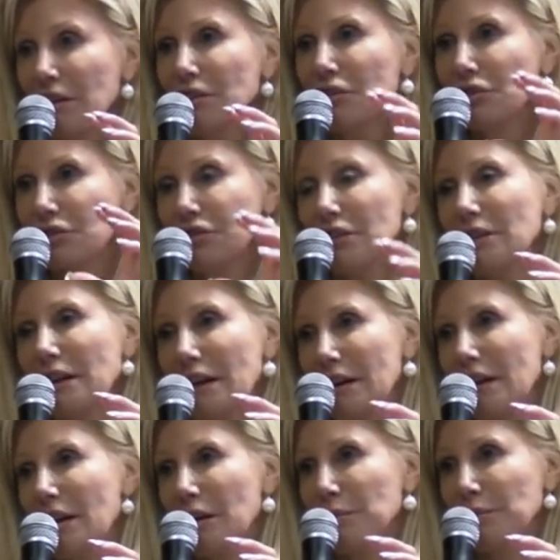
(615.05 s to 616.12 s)
you should get
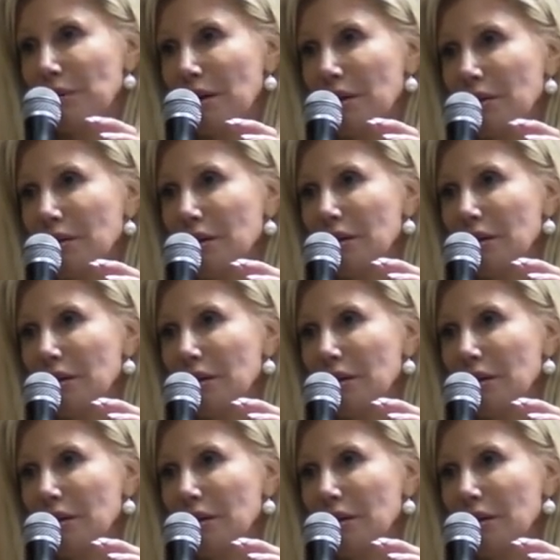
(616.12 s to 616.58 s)
help there.